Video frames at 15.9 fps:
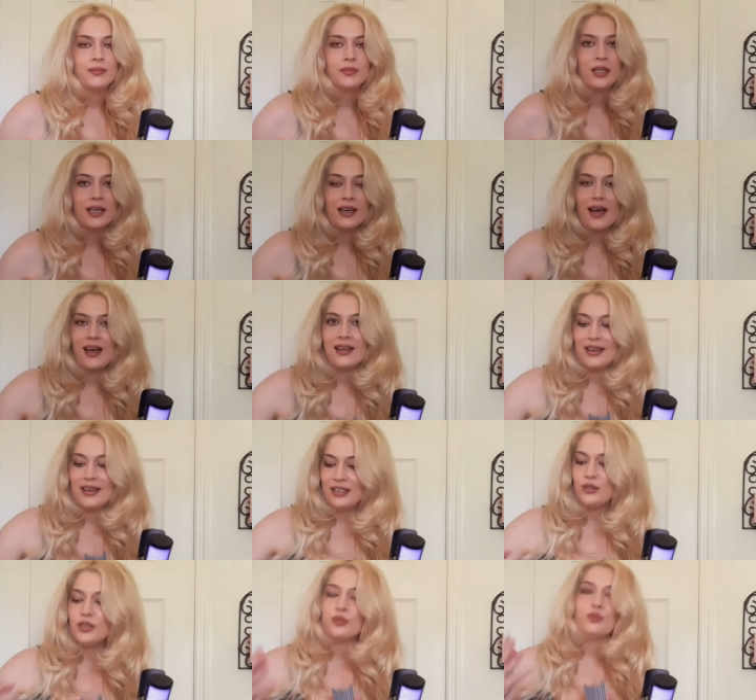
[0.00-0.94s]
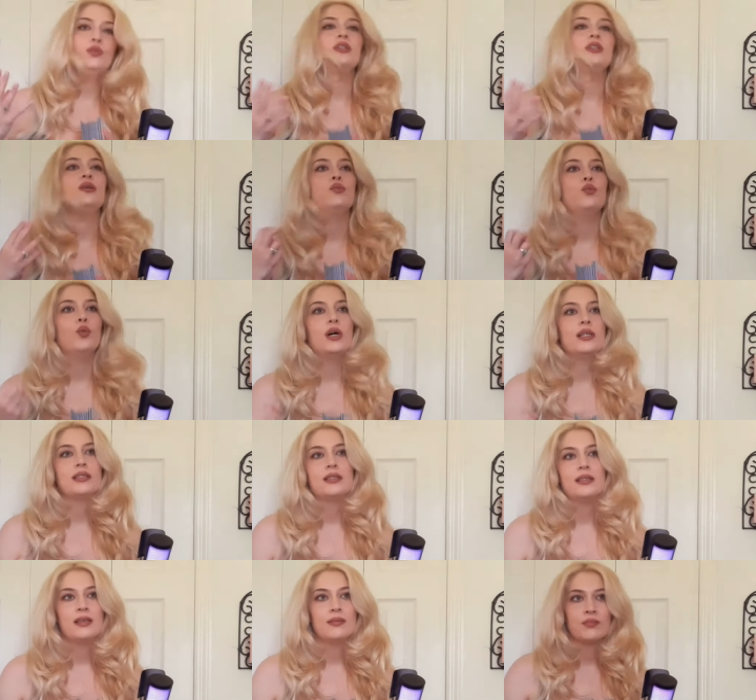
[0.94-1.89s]
Like, you just really want
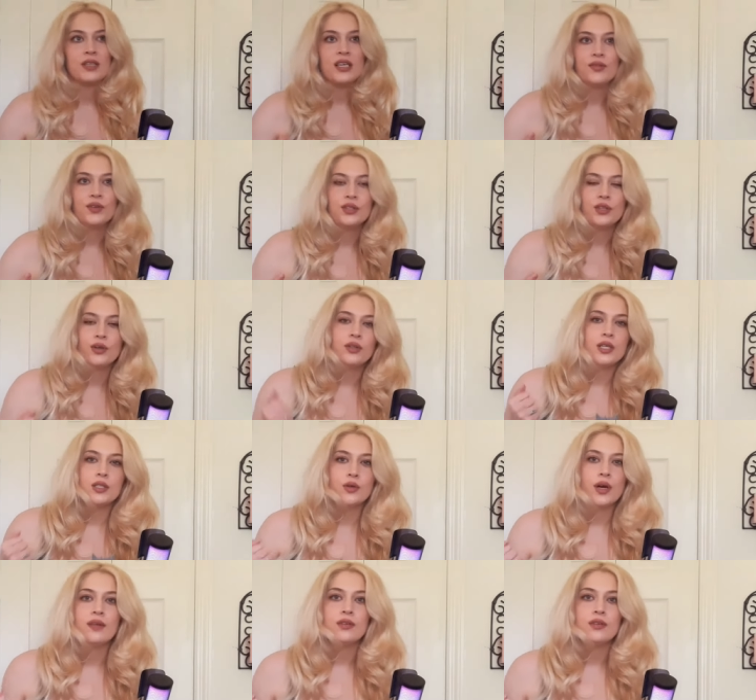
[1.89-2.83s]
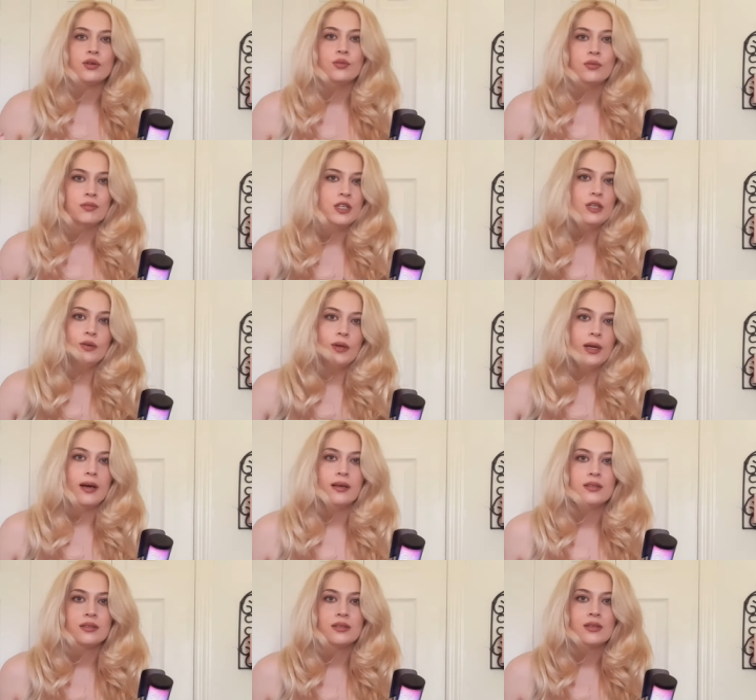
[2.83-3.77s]
them, even though they drive you
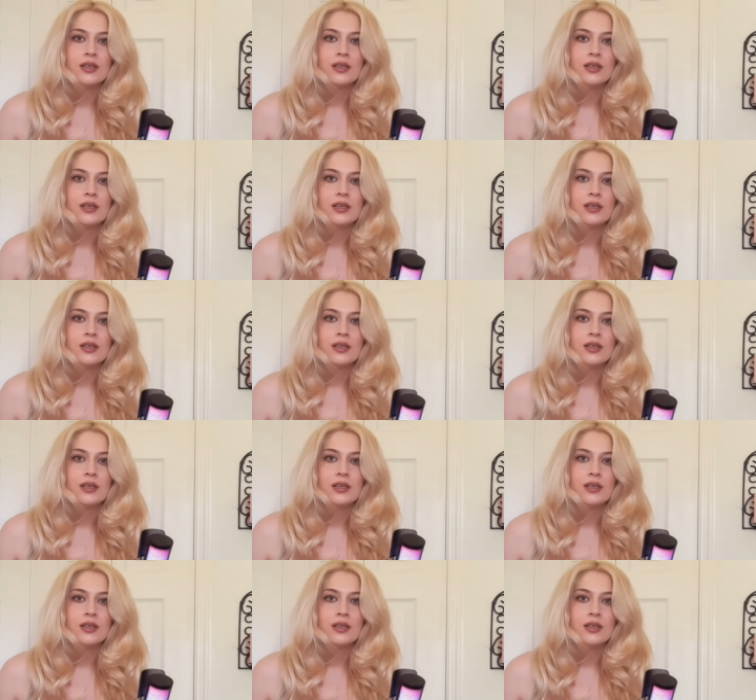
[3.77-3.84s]
nuts.